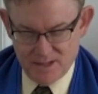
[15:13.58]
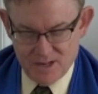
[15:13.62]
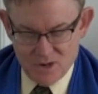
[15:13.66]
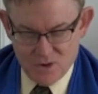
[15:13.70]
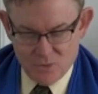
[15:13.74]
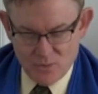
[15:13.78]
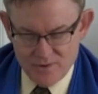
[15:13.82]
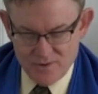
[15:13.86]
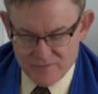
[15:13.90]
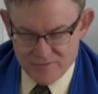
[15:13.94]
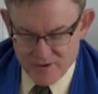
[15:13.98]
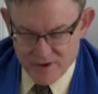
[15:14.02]

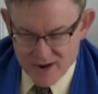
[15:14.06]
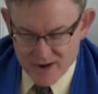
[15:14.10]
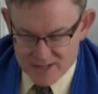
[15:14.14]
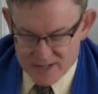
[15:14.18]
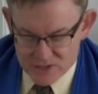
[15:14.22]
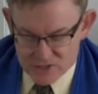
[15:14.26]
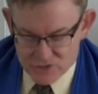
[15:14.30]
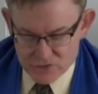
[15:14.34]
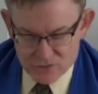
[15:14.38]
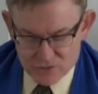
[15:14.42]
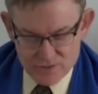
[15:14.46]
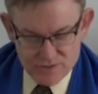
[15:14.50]
We find
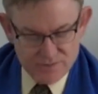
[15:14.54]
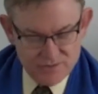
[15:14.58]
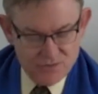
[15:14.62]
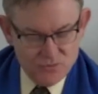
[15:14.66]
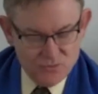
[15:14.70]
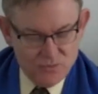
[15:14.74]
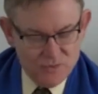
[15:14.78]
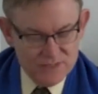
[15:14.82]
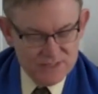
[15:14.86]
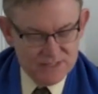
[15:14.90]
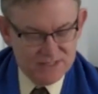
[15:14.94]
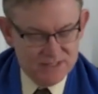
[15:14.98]
truth and
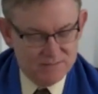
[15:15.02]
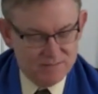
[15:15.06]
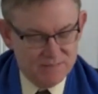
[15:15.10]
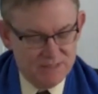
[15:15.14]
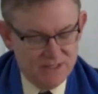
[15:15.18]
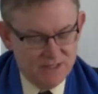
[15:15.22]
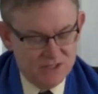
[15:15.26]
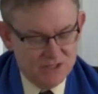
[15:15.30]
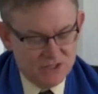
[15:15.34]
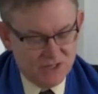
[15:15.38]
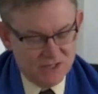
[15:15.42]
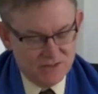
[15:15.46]
wisdom in
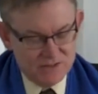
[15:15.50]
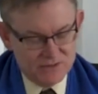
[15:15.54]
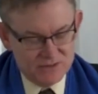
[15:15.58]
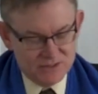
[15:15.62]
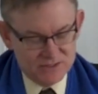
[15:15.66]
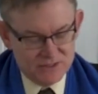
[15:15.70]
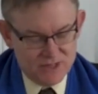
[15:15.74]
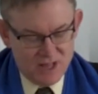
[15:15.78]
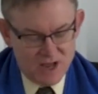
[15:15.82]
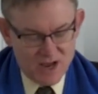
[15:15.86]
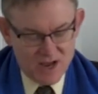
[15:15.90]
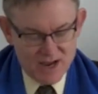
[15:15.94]
each other's
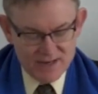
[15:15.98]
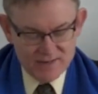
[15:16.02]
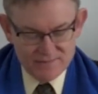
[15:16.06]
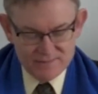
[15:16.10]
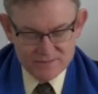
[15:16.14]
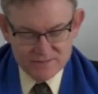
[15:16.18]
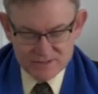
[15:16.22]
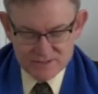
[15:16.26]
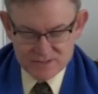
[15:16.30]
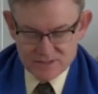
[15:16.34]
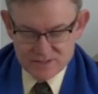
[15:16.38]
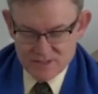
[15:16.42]

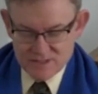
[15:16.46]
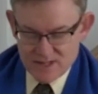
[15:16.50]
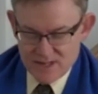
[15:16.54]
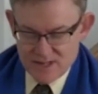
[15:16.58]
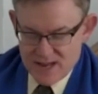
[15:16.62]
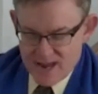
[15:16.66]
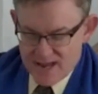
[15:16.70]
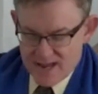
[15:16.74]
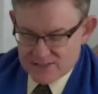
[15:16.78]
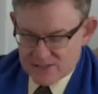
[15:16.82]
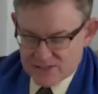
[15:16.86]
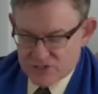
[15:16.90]
lives
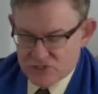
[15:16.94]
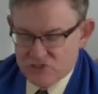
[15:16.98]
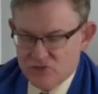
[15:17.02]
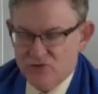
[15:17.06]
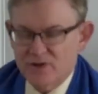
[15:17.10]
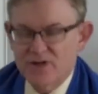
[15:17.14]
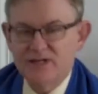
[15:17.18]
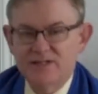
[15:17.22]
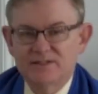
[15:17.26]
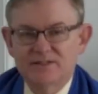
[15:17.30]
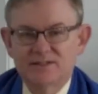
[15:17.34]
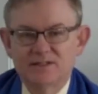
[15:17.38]
and
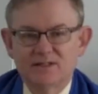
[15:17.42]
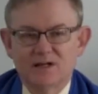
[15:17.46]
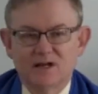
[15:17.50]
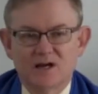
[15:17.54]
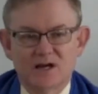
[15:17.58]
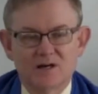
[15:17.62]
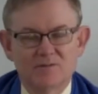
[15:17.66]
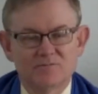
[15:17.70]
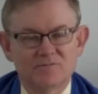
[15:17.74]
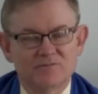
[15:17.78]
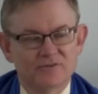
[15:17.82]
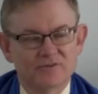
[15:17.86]
strength and
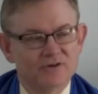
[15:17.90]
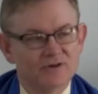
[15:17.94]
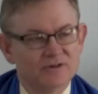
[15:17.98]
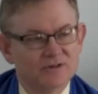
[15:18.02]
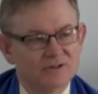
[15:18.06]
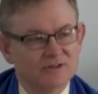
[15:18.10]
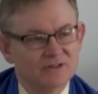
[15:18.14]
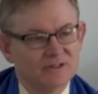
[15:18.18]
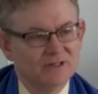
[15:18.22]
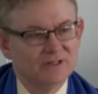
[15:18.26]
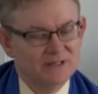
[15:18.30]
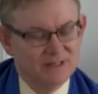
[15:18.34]
comfort
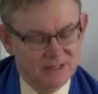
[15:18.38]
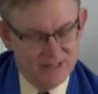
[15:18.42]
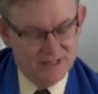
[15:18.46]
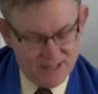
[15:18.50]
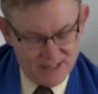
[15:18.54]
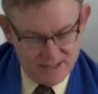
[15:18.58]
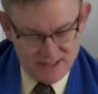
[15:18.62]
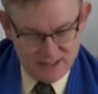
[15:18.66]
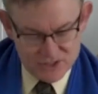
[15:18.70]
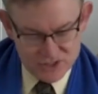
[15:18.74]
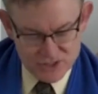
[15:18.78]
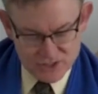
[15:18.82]

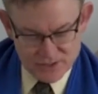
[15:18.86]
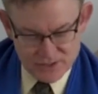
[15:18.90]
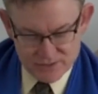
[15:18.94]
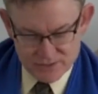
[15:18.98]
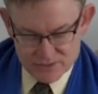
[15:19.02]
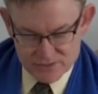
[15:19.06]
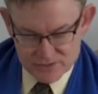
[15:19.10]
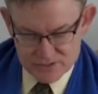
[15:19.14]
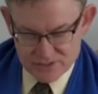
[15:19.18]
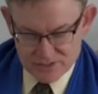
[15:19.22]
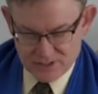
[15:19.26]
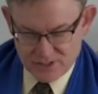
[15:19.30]
in each
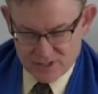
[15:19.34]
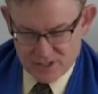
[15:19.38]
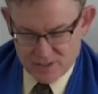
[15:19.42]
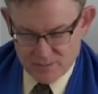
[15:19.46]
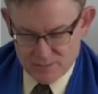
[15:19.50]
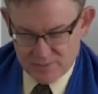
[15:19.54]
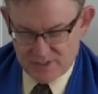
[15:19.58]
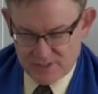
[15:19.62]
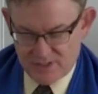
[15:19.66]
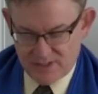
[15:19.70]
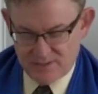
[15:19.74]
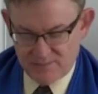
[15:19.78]
other's
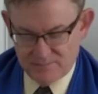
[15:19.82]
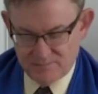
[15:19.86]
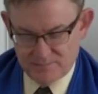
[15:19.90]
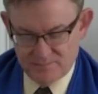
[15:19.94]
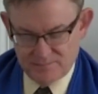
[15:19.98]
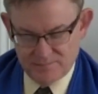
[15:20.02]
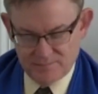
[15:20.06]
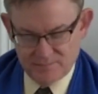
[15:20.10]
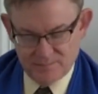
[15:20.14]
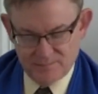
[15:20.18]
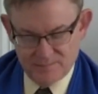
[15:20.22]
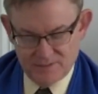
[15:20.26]
company.
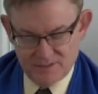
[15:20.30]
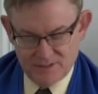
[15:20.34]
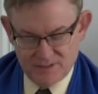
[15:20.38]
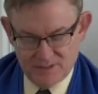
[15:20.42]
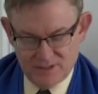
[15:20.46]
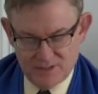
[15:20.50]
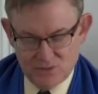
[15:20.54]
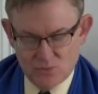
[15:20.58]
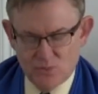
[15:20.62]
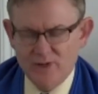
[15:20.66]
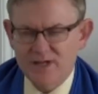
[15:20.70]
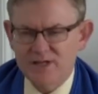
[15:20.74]

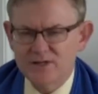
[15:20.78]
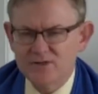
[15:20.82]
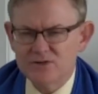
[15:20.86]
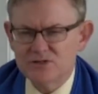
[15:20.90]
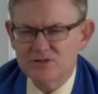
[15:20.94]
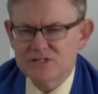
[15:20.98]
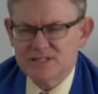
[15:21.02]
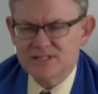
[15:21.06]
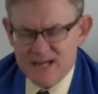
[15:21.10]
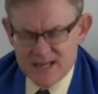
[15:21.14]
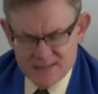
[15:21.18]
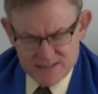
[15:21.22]
We
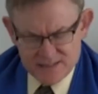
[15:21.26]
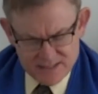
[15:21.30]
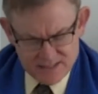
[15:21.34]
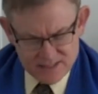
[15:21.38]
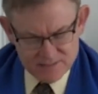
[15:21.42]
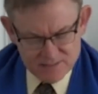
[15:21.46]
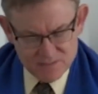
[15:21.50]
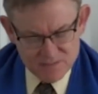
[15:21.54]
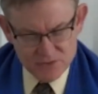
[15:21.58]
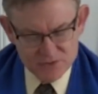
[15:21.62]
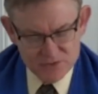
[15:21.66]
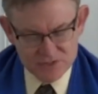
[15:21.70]
understand that the
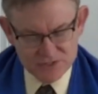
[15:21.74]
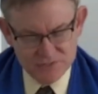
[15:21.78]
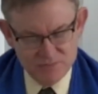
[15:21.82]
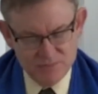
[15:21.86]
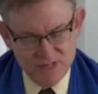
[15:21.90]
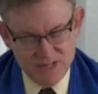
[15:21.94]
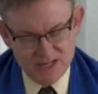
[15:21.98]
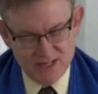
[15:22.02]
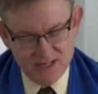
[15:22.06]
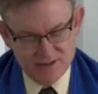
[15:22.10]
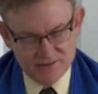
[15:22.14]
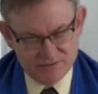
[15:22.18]
most
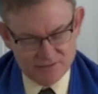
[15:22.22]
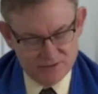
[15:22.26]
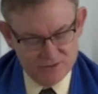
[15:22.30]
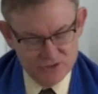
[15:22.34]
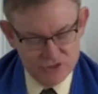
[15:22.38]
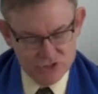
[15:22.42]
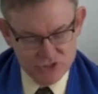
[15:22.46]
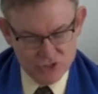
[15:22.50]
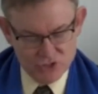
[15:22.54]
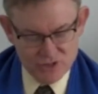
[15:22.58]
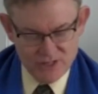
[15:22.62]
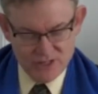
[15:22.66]
meaningful
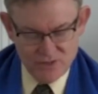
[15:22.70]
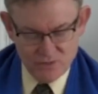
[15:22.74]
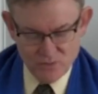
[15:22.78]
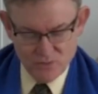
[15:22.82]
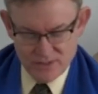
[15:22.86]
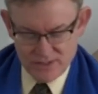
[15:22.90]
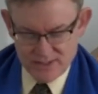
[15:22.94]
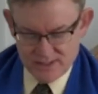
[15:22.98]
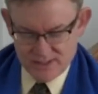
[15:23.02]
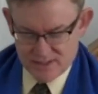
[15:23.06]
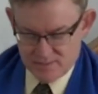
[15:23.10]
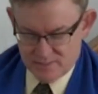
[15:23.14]
journey
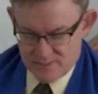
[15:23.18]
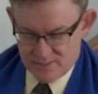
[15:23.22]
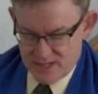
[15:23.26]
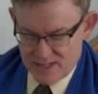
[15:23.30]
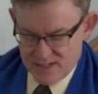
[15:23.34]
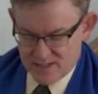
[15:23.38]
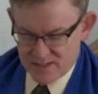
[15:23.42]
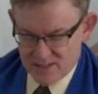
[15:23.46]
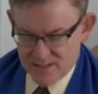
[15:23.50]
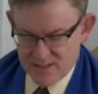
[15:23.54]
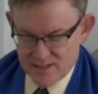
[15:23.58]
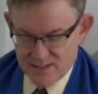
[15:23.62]
one can
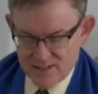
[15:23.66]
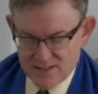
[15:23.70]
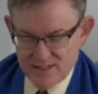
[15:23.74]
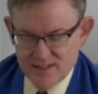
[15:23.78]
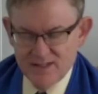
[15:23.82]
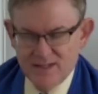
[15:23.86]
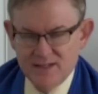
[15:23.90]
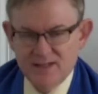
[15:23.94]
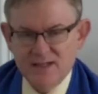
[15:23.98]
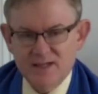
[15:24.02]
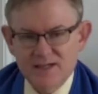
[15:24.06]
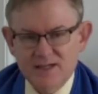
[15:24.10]
make
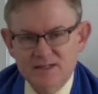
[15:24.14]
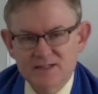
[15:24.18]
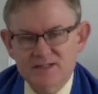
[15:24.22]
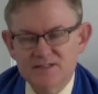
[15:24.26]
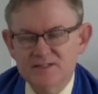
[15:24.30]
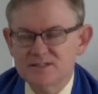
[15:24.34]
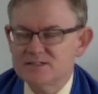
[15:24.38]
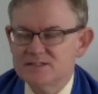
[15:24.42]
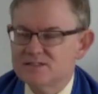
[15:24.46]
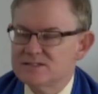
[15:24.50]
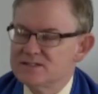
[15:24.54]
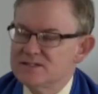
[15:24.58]

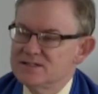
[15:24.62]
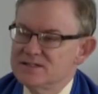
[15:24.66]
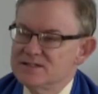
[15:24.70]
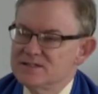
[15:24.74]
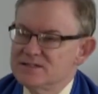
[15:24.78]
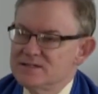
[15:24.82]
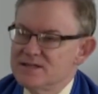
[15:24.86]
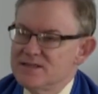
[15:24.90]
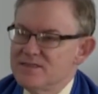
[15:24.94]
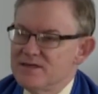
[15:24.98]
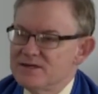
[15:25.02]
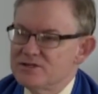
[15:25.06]
is
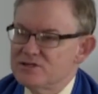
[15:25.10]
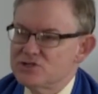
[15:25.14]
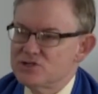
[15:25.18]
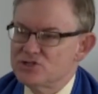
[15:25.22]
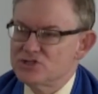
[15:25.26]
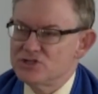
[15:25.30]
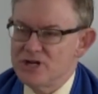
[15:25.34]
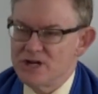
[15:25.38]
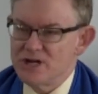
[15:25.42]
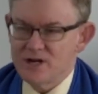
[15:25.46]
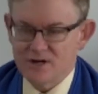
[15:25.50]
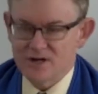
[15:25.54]
the
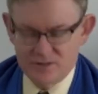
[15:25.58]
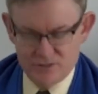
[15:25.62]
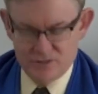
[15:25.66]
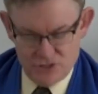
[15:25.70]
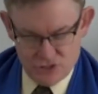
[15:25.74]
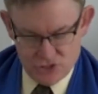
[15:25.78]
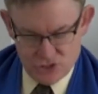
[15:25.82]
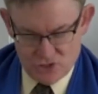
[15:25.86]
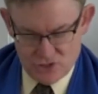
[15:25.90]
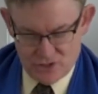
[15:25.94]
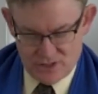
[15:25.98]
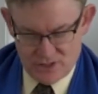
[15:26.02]
shared
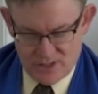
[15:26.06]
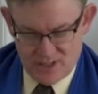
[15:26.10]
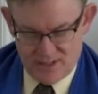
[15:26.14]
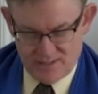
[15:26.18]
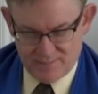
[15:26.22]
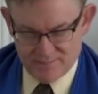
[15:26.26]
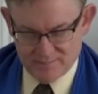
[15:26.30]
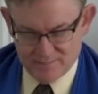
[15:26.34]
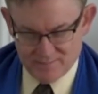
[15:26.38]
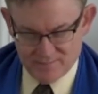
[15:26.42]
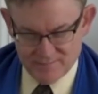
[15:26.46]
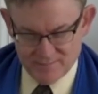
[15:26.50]
journey,
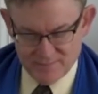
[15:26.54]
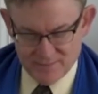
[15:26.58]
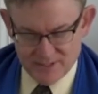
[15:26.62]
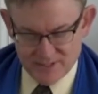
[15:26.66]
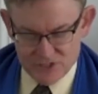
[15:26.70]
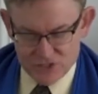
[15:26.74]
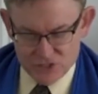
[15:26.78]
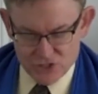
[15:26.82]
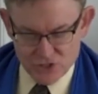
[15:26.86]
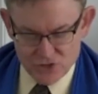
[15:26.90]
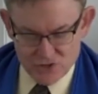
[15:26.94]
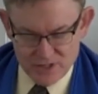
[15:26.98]
a
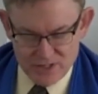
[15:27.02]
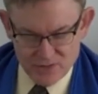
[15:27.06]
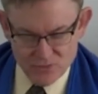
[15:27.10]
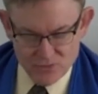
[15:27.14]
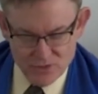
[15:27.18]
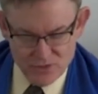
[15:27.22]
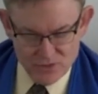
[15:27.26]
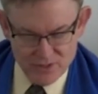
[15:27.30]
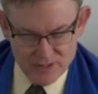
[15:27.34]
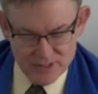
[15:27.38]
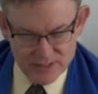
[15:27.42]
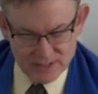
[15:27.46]
journey
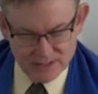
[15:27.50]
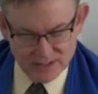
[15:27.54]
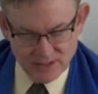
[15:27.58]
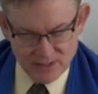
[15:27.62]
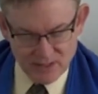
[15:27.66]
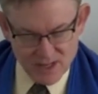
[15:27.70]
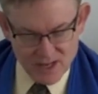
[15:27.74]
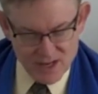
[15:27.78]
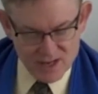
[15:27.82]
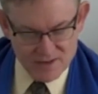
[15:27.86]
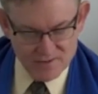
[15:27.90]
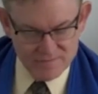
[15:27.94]
rooted in
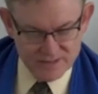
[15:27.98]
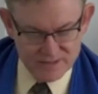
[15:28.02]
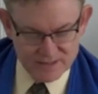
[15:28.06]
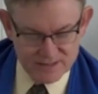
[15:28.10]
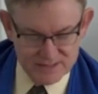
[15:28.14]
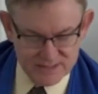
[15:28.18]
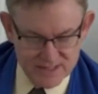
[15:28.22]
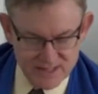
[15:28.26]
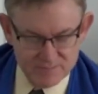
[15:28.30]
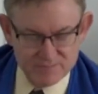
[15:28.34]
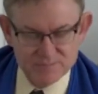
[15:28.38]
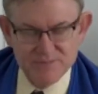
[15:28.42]
love,
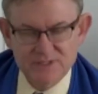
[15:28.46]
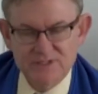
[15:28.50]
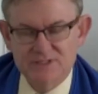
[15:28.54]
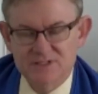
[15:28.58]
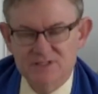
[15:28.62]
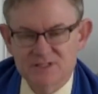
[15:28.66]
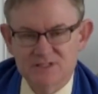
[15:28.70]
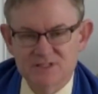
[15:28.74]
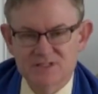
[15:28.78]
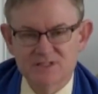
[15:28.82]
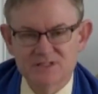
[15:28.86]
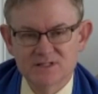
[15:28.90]

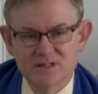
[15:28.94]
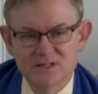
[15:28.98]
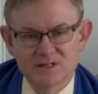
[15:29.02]
acceptance,